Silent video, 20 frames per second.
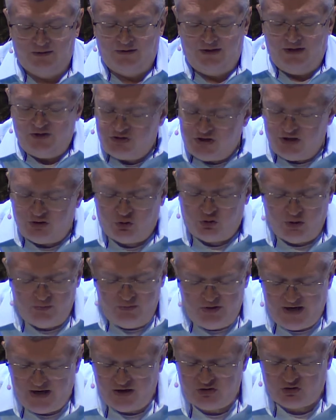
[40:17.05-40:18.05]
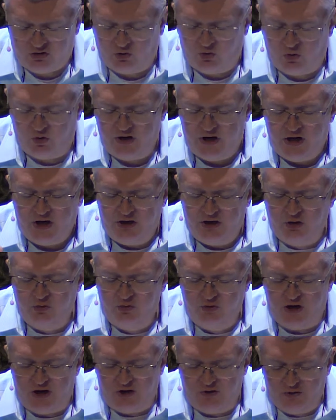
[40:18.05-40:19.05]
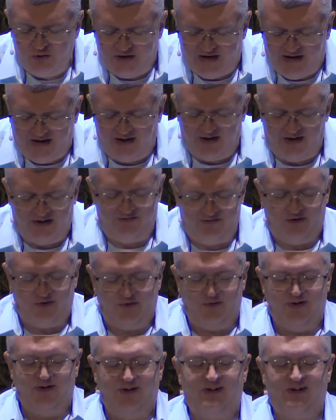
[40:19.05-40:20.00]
He said to him, 'Yes, Lord, you know that I love you.'